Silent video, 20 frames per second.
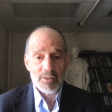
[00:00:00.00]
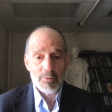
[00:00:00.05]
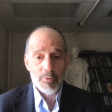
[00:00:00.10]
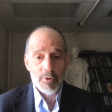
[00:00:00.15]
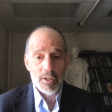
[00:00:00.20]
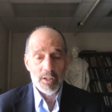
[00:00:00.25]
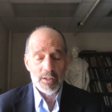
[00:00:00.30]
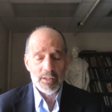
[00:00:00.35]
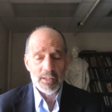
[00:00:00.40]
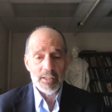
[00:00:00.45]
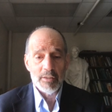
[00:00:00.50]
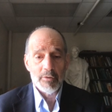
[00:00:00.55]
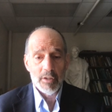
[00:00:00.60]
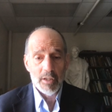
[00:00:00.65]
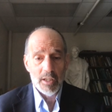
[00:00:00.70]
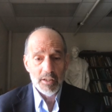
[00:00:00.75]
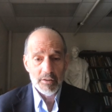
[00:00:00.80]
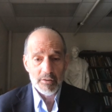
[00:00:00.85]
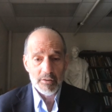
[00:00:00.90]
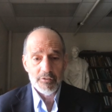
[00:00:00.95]
as well. And there
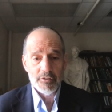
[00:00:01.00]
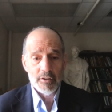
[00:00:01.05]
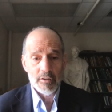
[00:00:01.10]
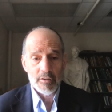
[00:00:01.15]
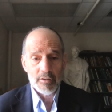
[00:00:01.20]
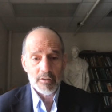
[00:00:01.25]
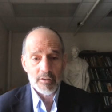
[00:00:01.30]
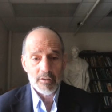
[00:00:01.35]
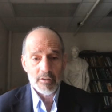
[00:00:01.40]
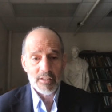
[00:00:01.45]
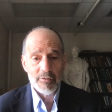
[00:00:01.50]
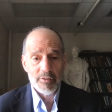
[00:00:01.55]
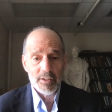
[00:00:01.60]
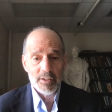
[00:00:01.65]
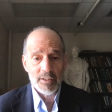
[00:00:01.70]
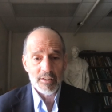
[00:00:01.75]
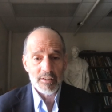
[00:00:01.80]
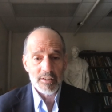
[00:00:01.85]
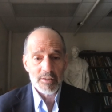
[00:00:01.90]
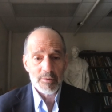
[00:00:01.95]
were other foreigners
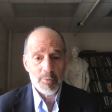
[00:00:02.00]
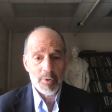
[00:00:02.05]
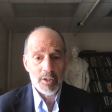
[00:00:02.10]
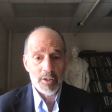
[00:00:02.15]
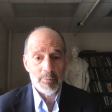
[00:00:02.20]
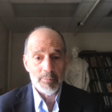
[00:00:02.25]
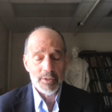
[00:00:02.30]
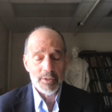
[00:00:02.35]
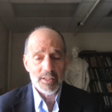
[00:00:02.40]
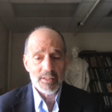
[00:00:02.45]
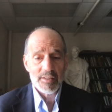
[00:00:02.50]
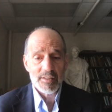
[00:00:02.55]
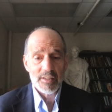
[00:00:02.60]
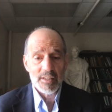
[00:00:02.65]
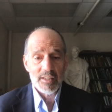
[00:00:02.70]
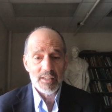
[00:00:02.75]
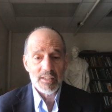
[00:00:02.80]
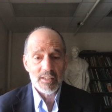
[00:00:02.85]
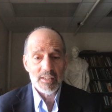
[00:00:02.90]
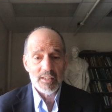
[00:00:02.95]
living there as well. But
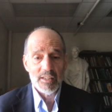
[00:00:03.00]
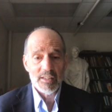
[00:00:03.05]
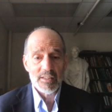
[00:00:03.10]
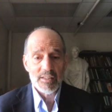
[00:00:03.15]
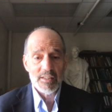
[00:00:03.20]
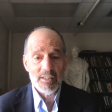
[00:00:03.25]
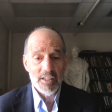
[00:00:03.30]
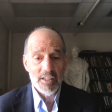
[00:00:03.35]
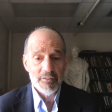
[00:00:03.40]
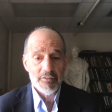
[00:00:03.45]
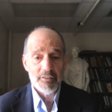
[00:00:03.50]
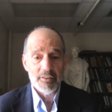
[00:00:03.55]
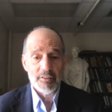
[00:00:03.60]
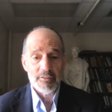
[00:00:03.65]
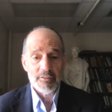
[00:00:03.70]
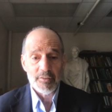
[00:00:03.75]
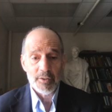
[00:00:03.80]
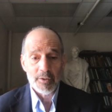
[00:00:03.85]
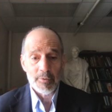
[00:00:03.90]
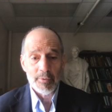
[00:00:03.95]
it's
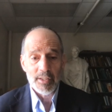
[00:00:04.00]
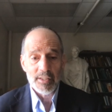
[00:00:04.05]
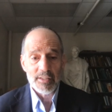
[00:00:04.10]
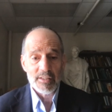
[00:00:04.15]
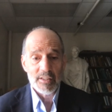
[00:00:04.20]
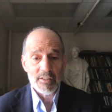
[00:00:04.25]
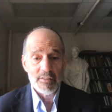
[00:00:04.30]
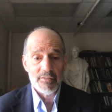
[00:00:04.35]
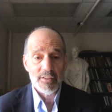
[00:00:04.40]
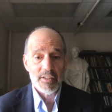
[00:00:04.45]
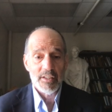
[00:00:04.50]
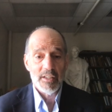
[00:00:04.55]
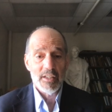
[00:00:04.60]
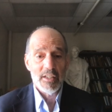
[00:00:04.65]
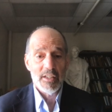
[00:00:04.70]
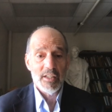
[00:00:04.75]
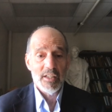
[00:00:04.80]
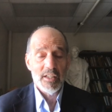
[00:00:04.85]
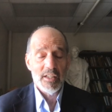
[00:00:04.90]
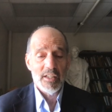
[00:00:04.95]
different from the rest
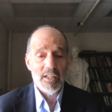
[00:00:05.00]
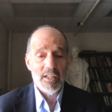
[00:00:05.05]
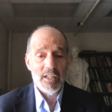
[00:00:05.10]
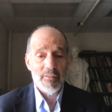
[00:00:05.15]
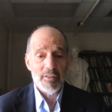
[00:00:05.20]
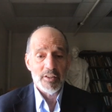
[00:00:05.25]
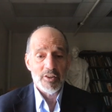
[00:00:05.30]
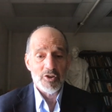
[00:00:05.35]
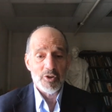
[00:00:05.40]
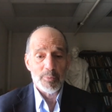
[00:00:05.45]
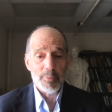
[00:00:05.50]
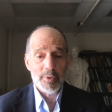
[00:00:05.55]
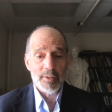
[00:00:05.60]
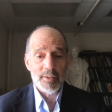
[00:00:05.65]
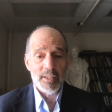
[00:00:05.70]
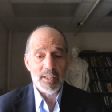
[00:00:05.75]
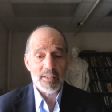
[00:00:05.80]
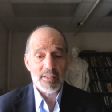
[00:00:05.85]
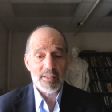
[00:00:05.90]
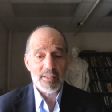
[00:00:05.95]
of Egypt
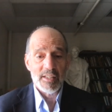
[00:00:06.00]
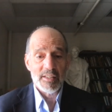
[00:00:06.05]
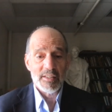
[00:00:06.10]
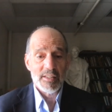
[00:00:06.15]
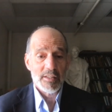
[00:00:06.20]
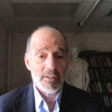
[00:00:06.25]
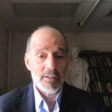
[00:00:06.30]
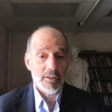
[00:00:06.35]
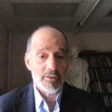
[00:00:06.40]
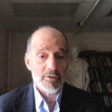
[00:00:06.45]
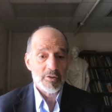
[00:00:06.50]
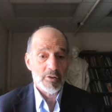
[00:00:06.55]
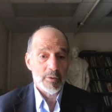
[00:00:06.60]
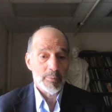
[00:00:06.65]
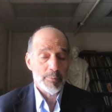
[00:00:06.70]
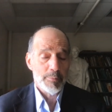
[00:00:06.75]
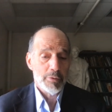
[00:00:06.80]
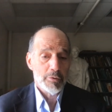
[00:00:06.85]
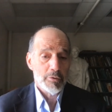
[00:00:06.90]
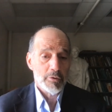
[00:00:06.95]
in that sense. It's also
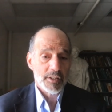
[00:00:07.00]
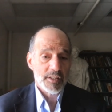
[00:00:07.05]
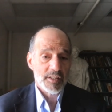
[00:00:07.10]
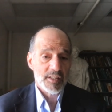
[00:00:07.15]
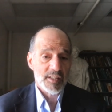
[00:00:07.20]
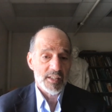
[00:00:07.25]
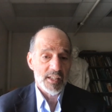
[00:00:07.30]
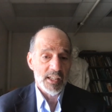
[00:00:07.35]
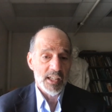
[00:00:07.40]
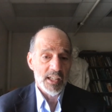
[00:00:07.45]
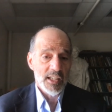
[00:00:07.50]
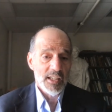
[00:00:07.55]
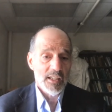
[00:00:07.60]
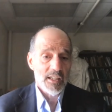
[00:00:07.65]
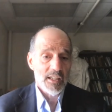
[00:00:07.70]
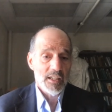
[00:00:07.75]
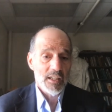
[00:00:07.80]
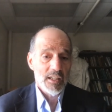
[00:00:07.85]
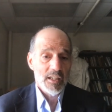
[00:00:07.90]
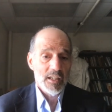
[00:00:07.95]
a port
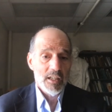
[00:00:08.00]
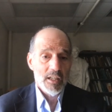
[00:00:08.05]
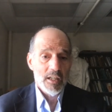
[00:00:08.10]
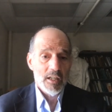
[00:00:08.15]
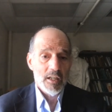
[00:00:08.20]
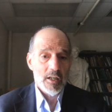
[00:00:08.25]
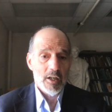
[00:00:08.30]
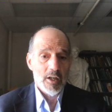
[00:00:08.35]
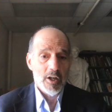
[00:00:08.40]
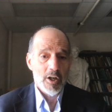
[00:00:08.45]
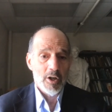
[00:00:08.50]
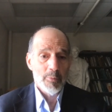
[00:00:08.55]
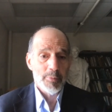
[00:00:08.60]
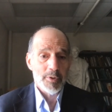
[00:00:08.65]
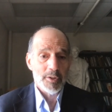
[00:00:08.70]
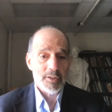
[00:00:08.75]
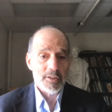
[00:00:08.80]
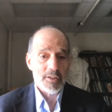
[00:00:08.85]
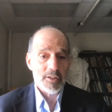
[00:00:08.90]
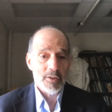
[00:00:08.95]
city
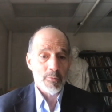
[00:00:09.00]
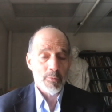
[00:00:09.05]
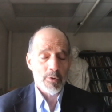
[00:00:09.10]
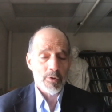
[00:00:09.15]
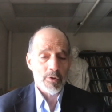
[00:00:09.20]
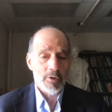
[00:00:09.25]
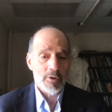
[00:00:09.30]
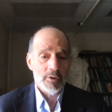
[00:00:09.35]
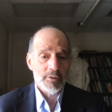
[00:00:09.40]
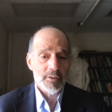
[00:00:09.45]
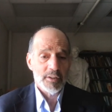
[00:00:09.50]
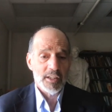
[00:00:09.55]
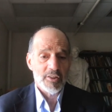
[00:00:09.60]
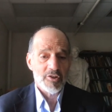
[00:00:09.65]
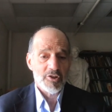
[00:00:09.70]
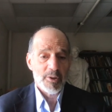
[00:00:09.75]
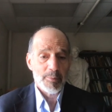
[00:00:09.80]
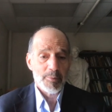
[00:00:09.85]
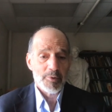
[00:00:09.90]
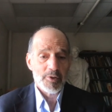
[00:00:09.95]
open to the world. The
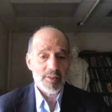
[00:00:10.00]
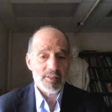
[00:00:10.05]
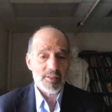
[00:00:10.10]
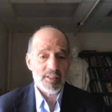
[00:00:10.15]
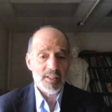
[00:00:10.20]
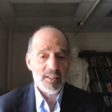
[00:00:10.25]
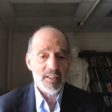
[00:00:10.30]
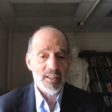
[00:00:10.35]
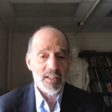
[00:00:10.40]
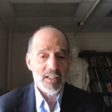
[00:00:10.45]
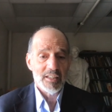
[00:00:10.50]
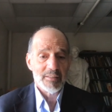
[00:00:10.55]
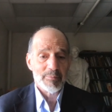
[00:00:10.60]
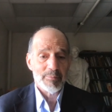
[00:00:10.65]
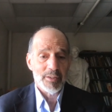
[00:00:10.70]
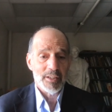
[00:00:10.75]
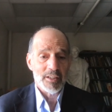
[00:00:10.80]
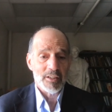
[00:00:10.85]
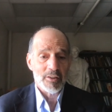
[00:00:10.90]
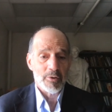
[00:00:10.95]
Egyptians had
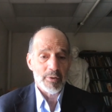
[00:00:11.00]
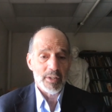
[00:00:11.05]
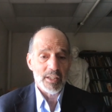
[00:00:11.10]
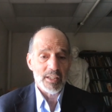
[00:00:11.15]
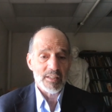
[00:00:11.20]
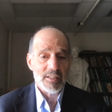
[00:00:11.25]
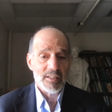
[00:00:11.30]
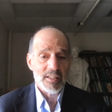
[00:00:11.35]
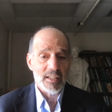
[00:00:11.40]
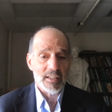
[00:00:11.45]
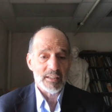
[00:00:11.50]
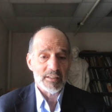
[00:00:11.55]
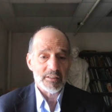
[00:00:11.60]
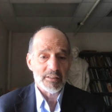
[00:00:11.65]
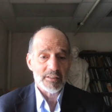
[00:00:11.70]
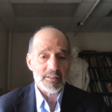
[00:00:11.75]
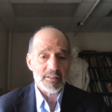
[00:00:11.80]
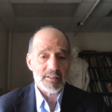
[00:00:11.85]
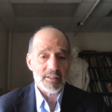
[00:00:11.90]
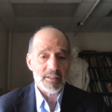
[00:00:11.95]
not been great
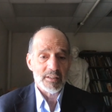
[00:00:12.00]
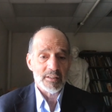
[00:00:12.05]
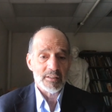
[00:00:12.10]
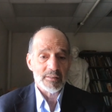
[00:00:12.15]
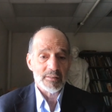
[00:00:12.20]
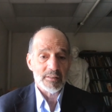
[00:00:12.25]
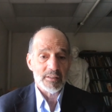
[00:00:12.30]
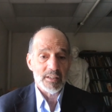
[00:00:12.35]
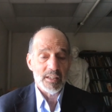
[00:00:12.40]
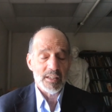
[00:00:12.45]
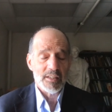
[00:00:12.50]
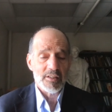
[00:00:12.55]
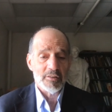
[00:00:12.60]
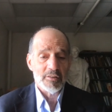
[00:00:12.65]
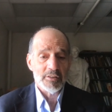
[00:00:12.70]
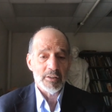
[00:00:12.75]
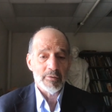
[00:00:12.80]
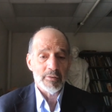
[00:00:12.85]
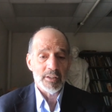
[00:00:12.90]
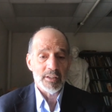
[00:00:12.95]
sailors. It's
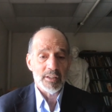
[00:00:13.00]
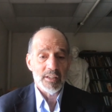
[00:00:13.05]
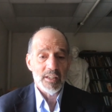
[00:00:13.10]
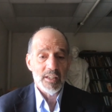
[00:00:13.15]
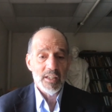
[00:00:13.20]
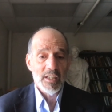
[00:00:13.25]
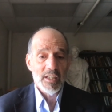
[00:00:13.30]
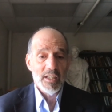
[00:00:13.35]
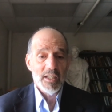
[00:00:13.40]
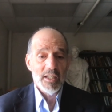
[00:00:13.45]
only when